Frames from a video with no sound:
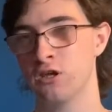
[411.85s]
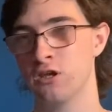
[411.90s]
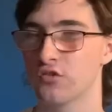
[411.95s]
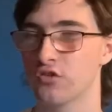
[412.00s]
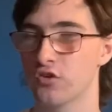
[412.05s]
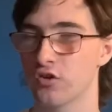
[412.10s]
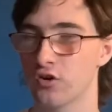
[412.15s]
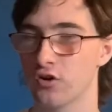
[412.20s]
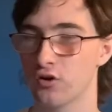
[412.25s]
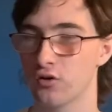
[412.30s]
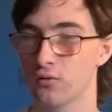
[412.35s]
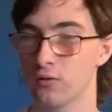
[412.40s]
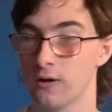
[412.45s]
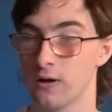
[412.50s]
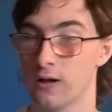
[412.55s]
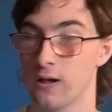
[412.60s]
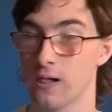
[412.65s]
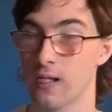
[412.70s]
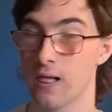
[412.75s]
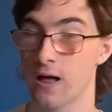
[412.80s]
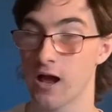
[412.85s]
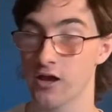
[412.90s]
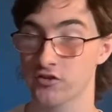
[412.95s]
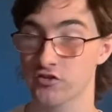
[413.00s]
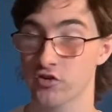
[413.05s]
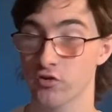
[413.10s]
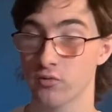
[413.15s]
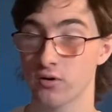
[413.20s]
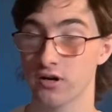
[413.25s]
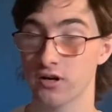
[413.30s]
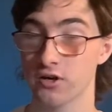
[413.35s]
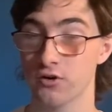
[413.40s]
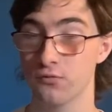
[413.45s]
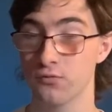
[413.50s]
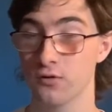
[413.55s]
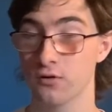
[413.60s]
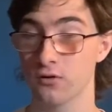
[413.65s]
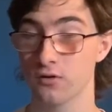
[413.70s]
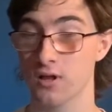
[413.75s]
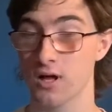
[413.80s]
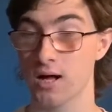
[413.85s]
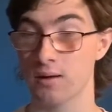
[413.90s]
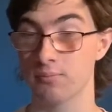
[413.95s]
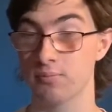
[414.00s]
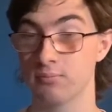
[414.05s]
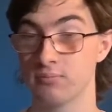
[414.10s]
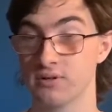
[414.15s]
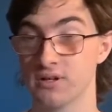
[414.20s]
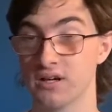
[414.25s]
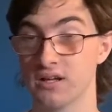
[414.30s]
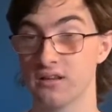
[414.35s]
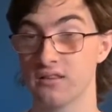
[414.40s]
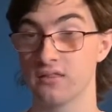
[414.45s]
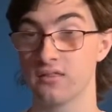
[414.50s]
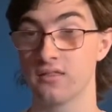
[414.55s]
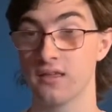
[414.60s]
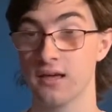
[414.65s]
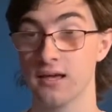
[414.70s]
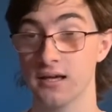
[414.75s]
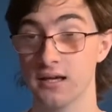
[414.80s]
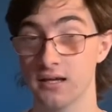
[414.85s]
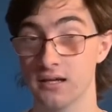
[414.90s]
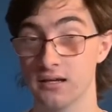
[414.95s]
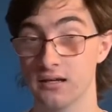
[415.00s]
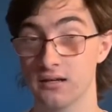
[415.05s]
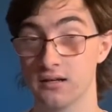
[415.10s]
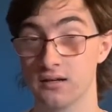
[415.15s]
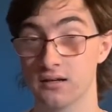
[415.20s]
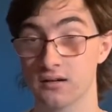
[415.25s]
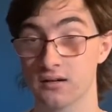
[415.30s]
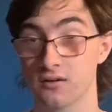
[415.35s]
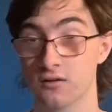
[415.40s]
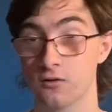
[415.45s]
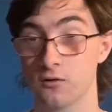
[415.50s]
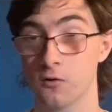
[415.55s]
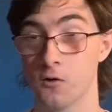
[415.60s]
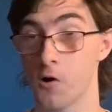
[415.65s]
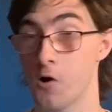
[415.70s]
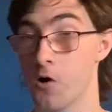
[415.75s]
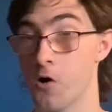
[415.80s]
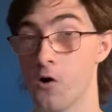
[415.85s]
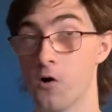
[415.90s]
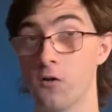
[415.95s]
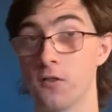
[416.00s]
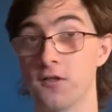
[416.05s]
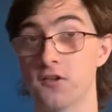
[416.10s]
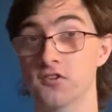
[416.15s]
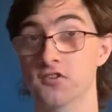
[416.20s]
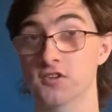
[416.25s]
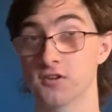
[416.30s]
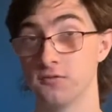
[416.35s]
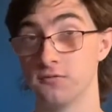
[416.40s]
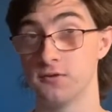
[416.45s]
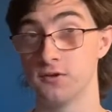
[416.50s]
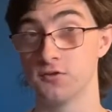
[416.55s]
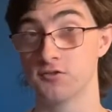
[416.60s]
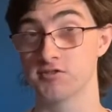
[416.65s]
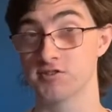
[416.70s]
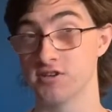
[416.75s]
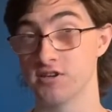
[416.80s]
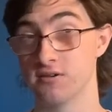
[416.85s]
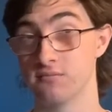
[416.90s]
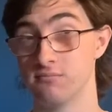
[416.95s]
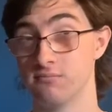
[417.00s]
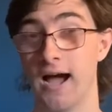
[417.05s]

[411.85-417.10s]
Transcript: So I still wanted to fuel up, but then, oh, this confused him.